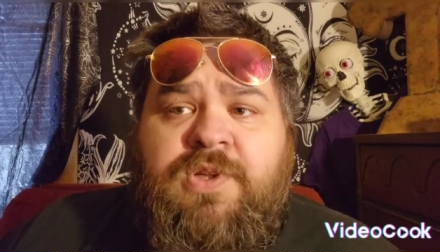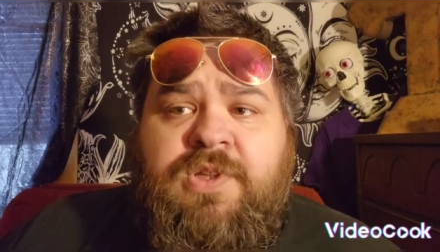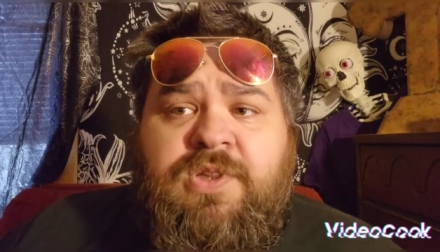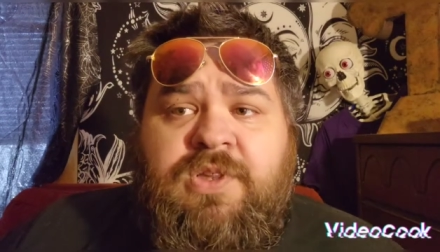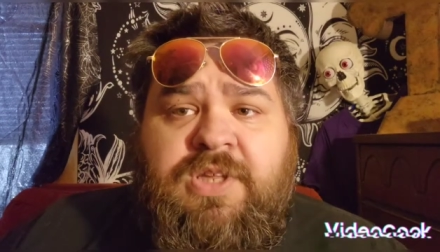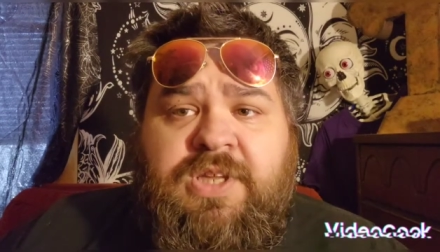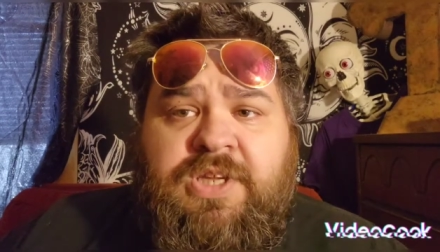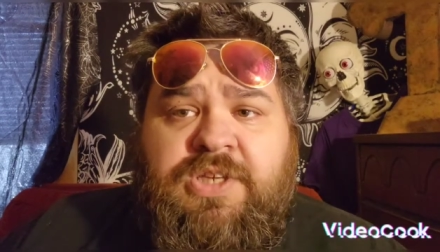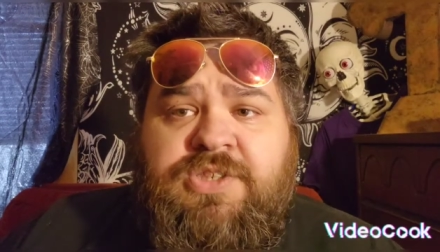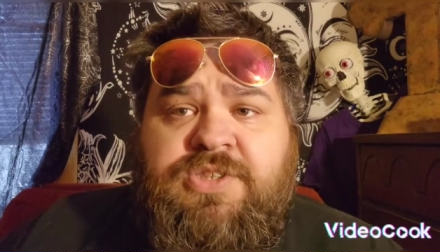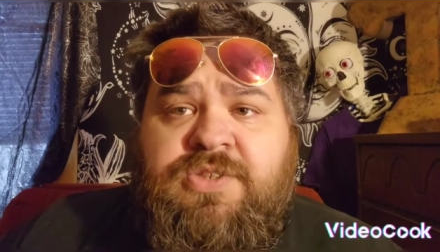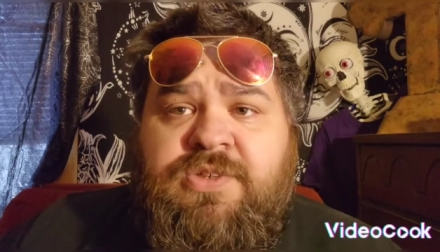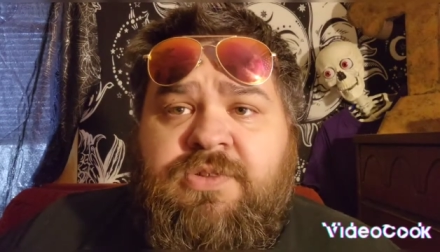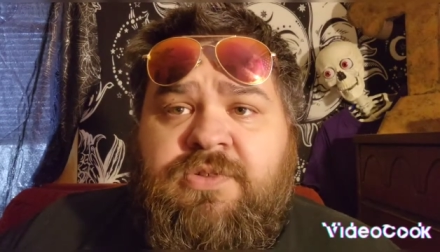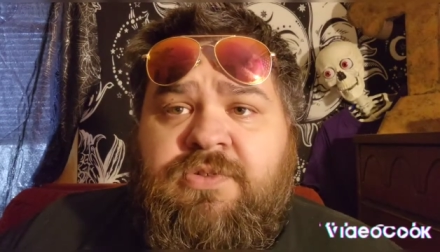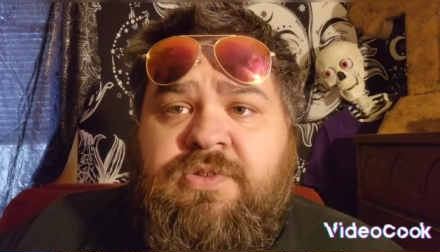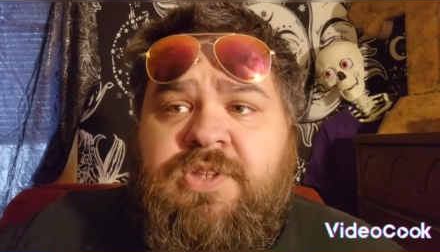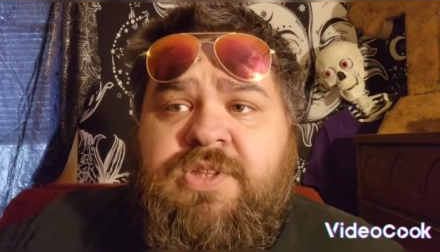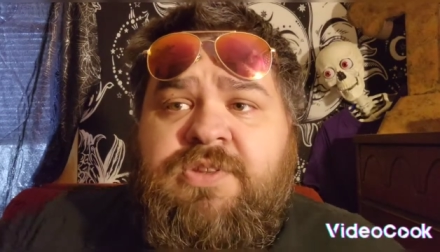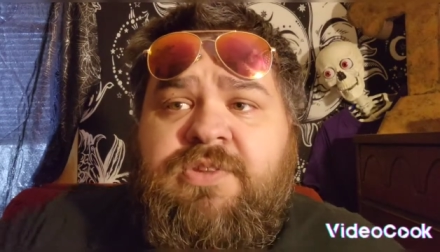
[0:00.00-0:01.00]
Leach.
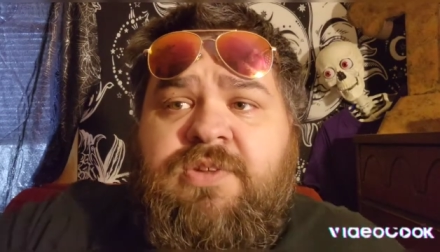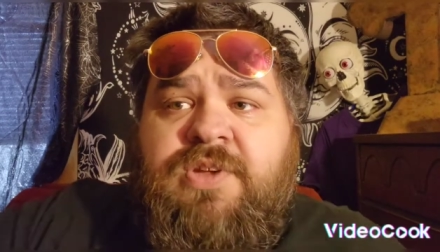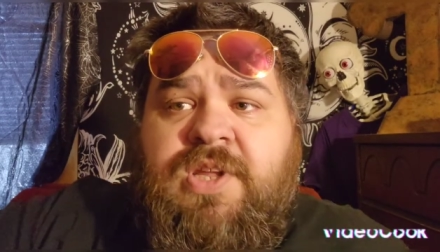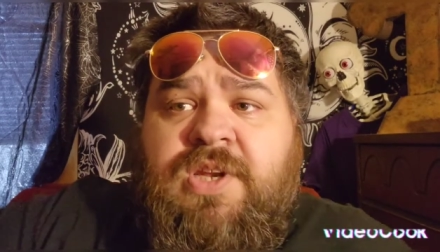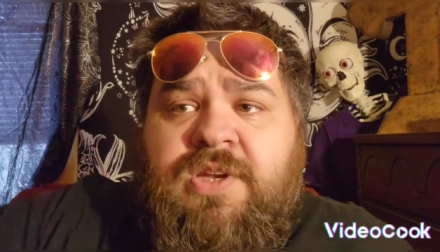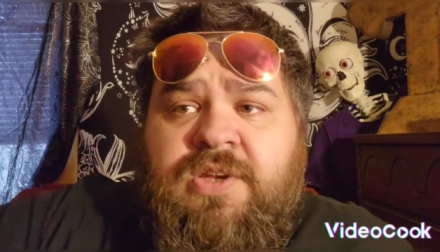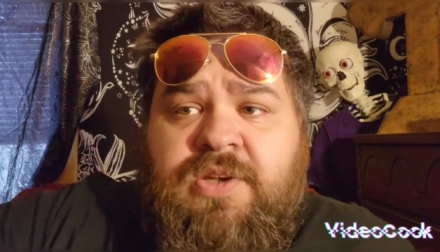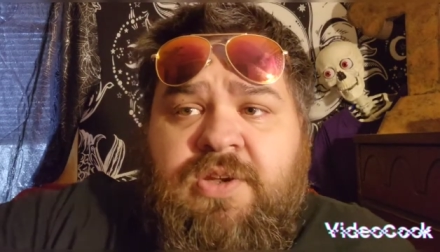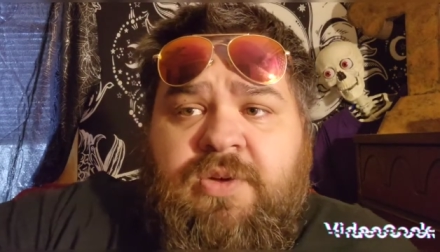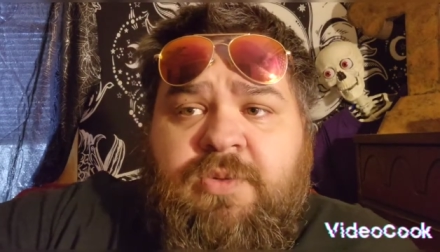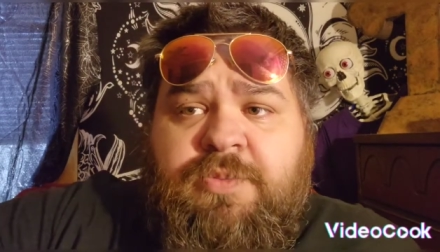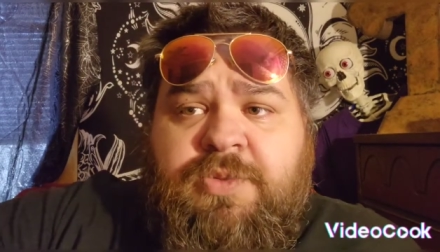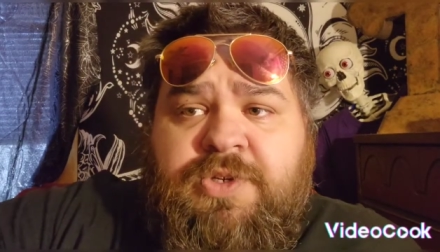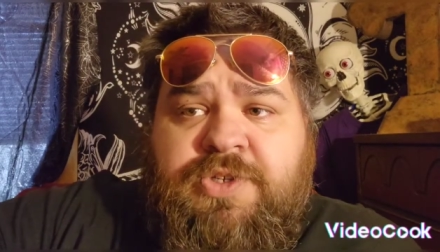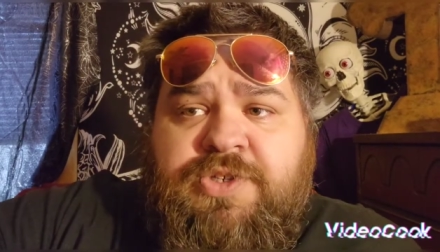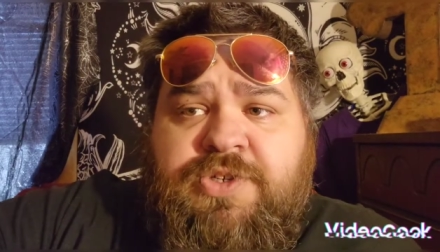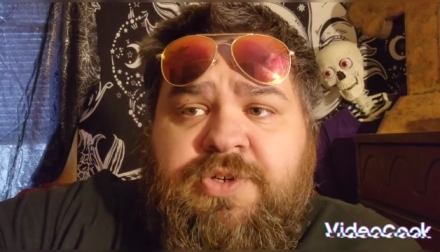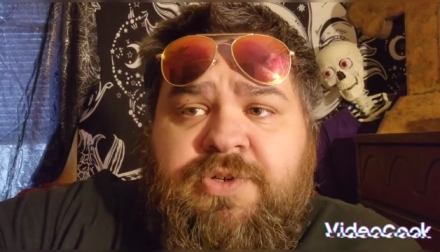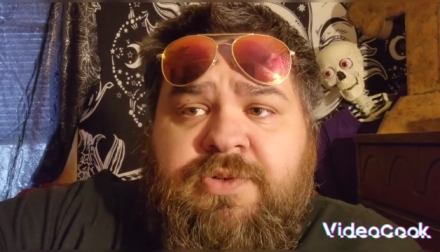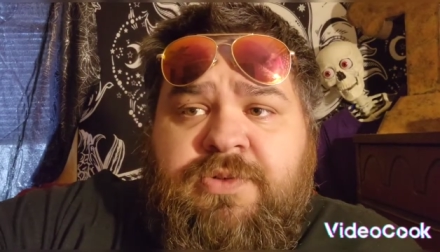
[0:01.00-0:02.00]
Let's look at another
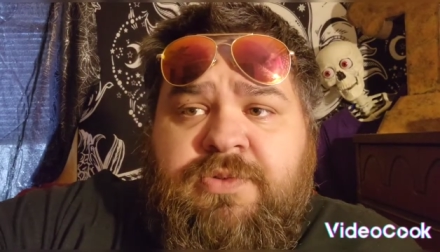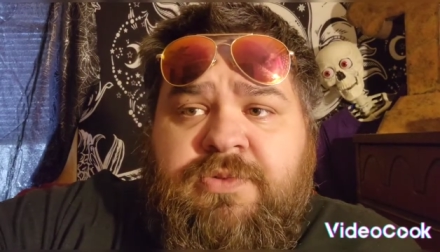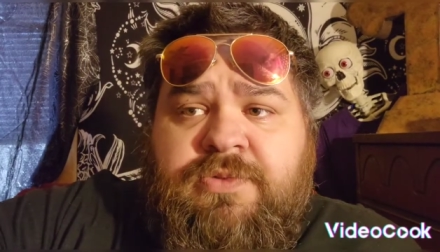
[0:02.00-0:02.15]
picture.